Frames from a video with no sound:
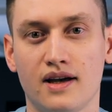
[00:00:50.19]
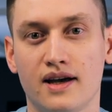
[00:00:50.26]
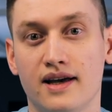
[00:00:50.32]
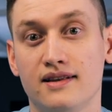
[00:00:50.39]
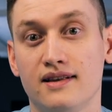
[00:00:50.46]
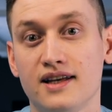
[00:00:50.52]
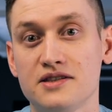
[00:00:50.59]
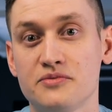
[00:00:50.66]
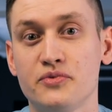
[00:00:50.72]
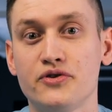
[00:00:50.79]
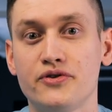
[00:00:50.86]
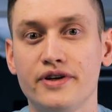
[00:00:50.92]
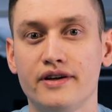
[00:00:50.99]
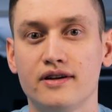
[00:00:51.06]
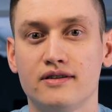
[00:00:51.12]
And let's be
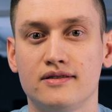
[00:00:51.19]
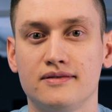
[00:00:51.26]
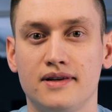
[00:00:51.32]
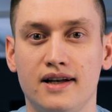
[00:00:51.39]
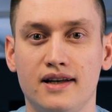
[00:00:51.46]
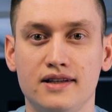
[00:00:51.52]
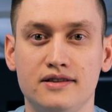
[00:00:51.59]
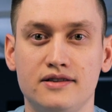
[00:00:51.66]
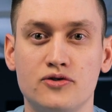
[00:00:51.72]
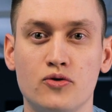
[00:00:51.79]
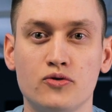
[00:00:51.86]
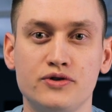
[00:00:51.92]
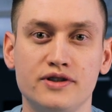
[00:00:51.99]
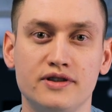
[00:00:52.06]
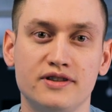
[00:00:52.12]
real, lead
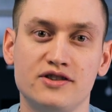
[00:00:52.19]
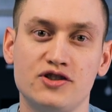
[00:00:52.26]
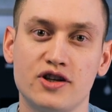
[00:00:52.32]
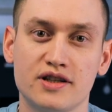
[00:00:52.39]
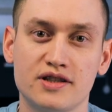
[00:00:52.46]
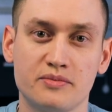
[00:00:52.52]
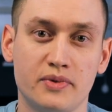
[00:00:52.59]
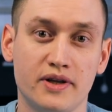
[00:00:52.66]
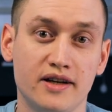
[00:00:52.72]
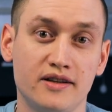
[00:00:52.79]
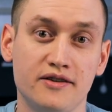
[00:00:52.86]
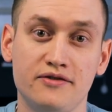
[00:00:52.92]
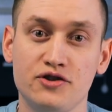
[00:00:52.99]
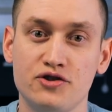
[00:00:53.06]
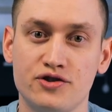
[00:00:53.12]
routing is just plain
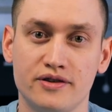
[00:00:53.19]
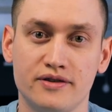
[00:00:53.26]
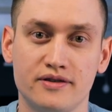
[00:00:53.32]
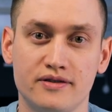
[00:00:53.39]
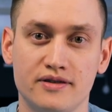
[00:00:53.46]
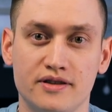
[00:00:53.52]
efficient.